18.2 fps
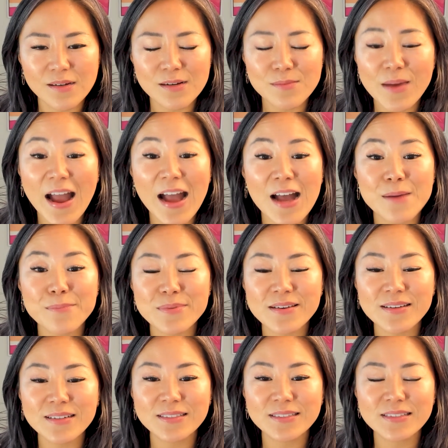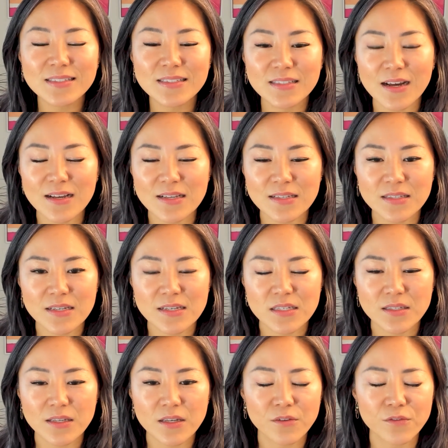I'm happy to discuss
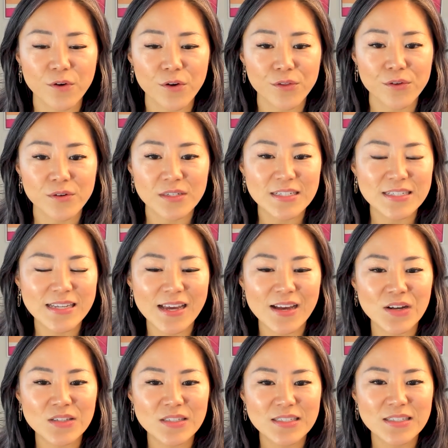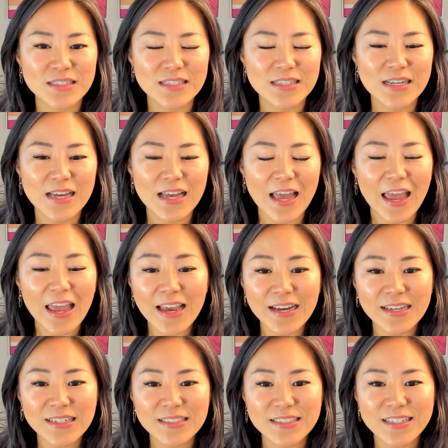this in further detail
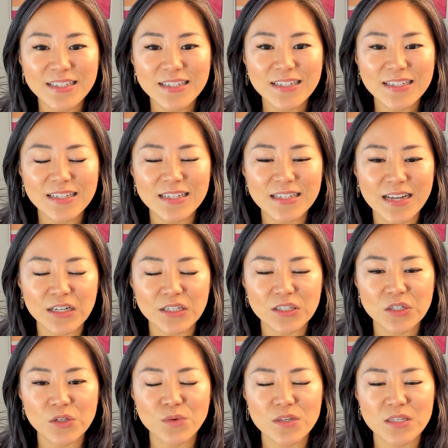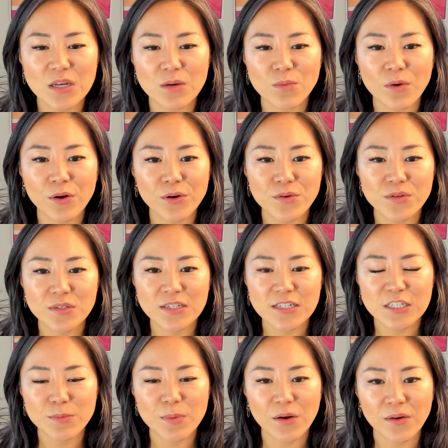and connect you with someone who's
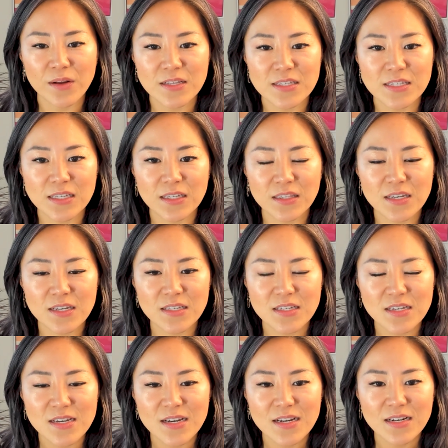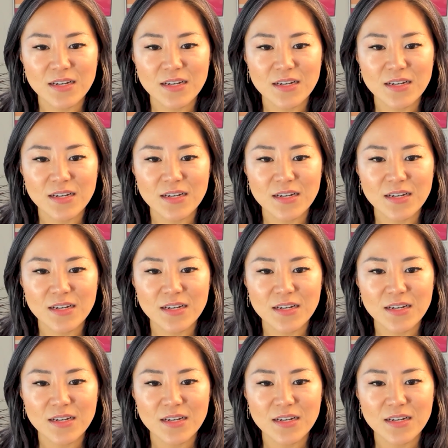experiencing this.